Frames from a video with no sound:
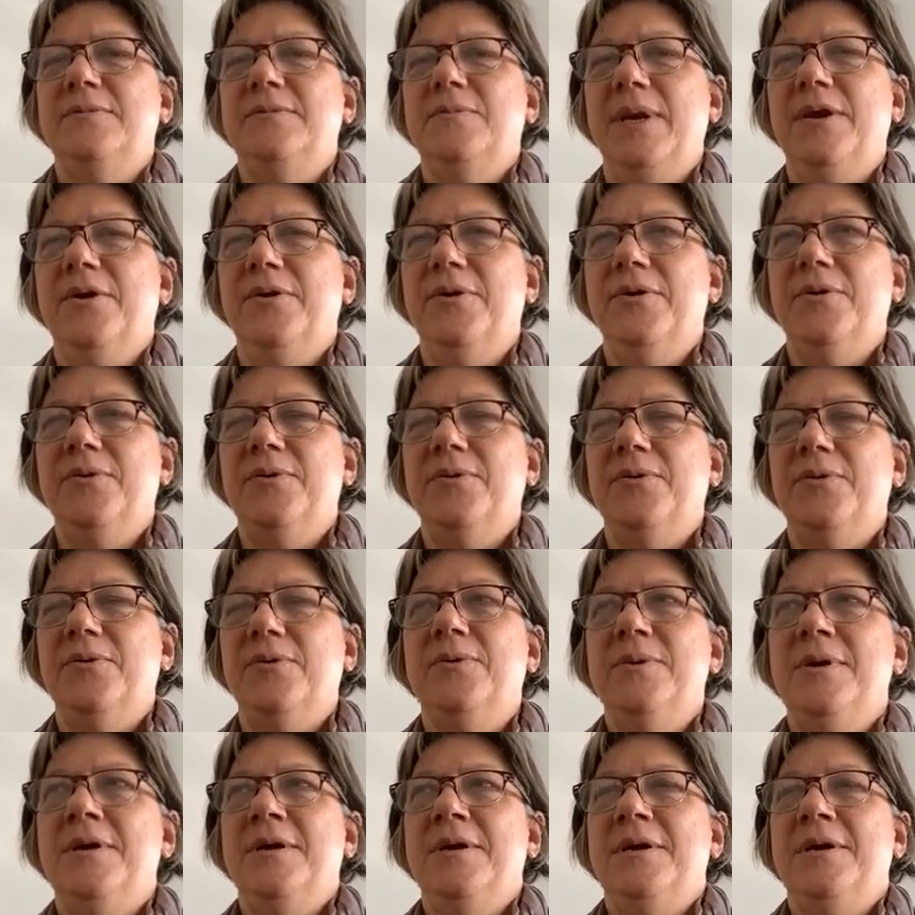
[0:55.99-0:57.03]
We know
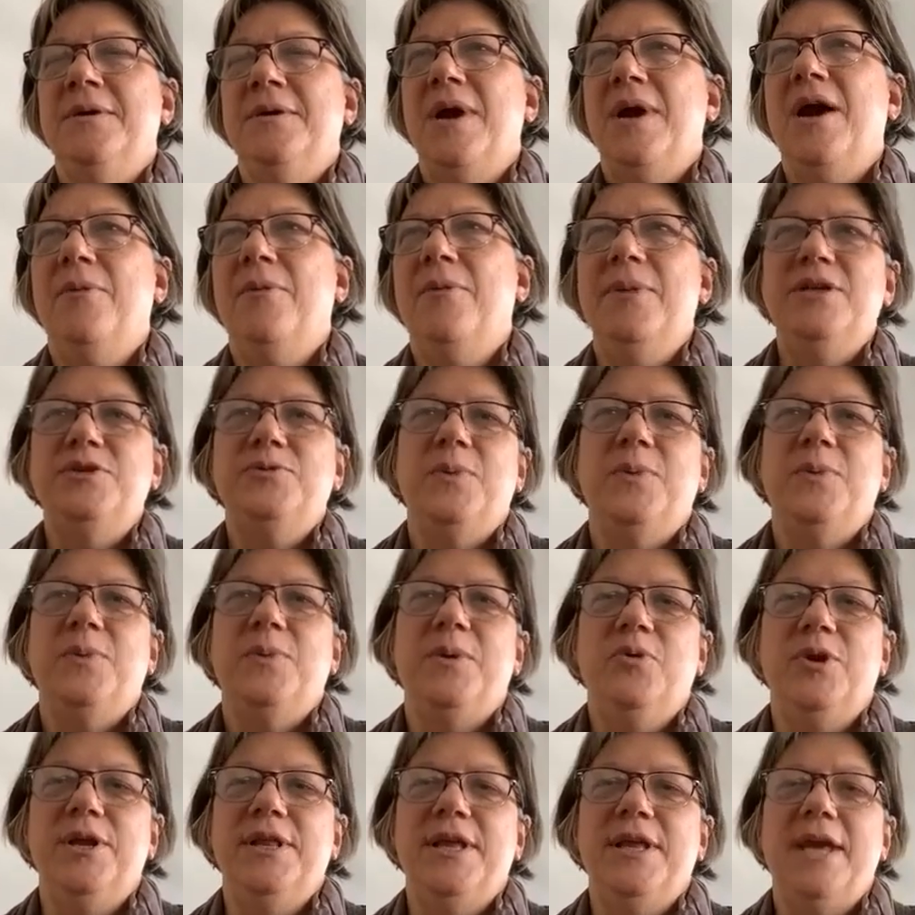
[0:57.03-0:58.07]
how much we
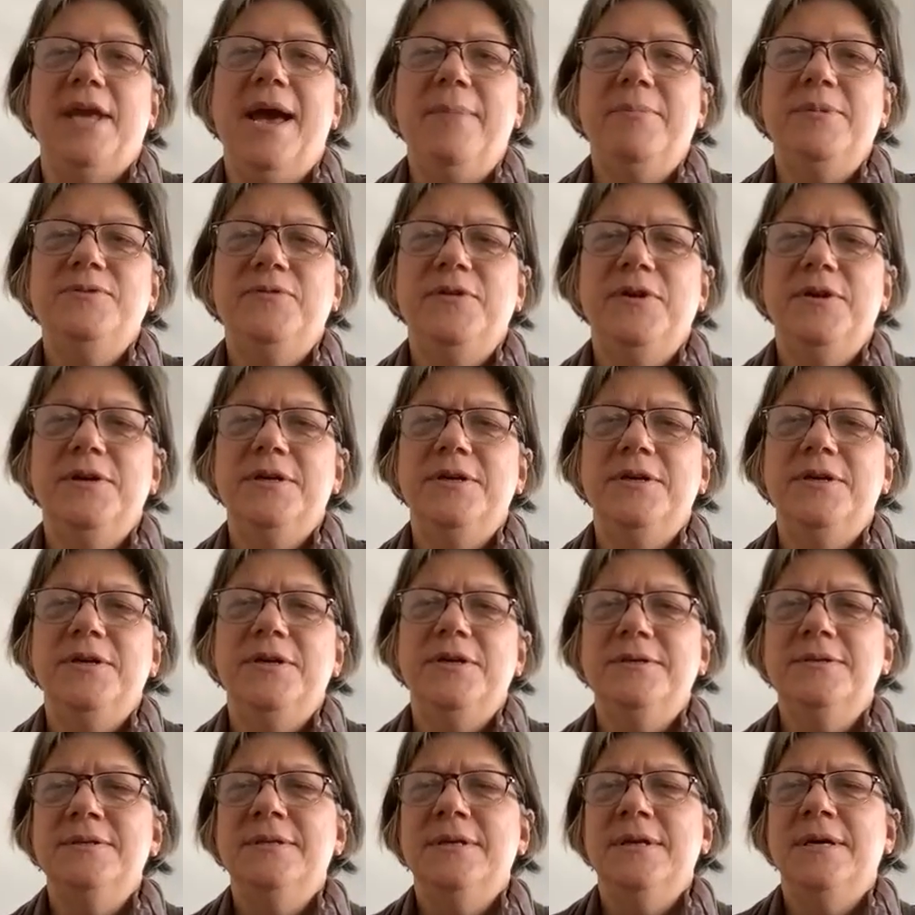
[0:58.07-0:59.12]
put in the
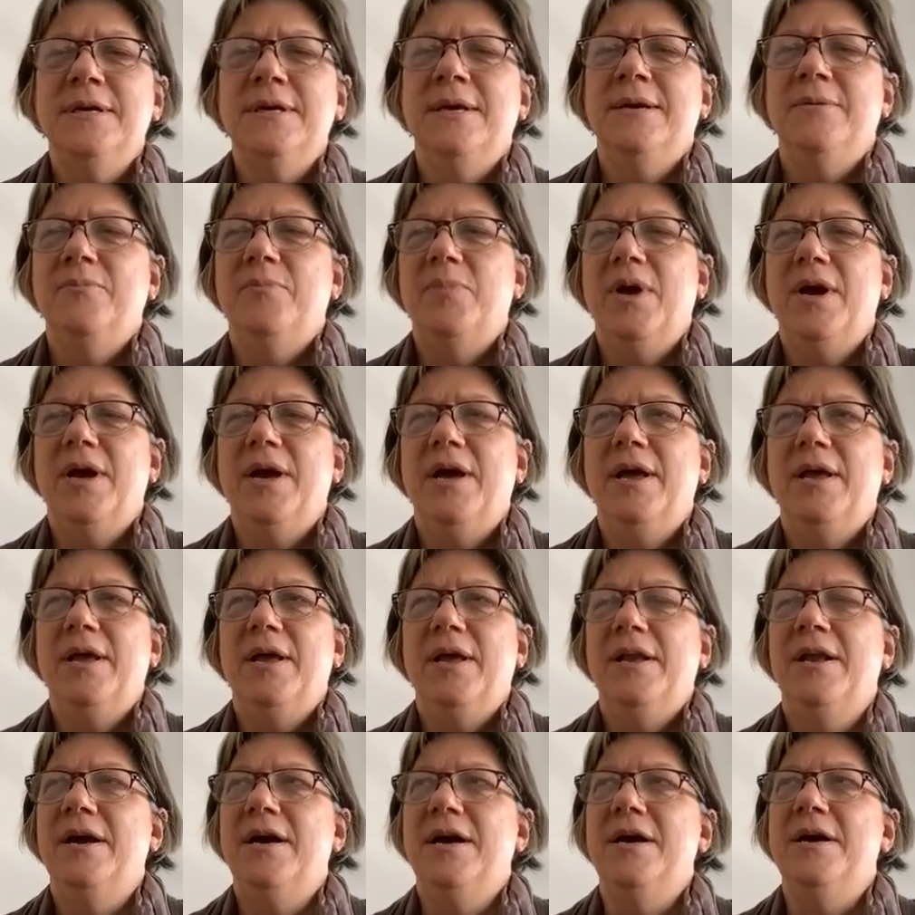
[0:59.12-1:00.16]
atmosphere,
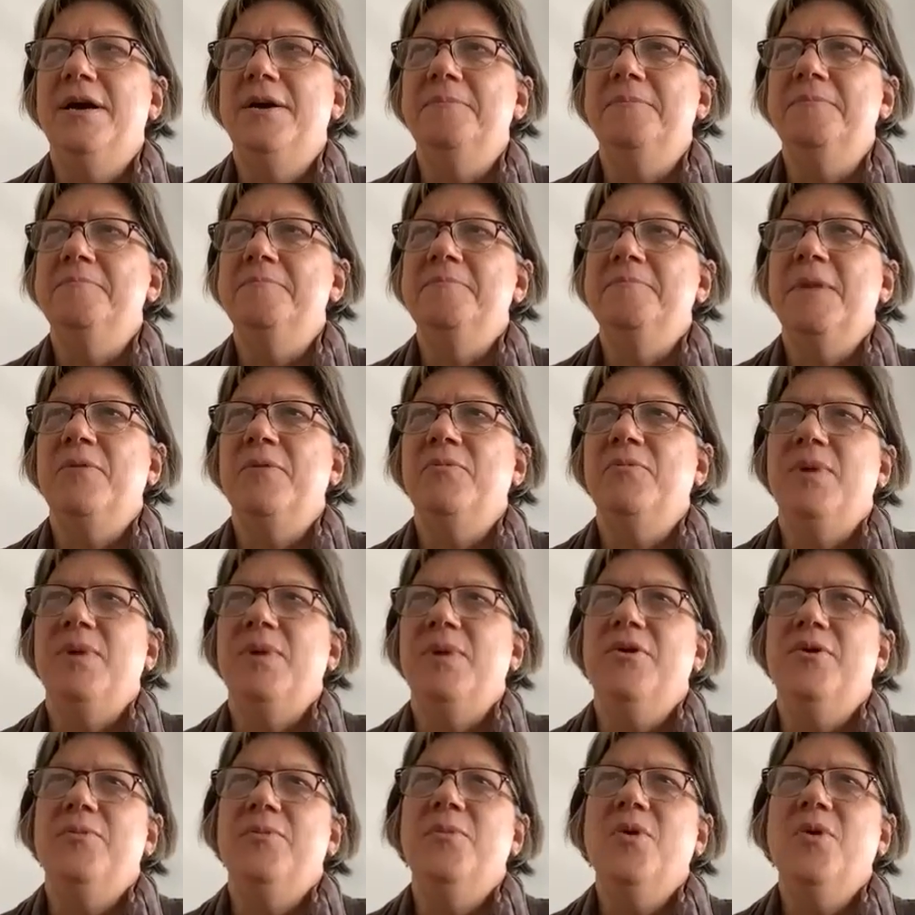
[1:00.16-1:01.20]
but and we know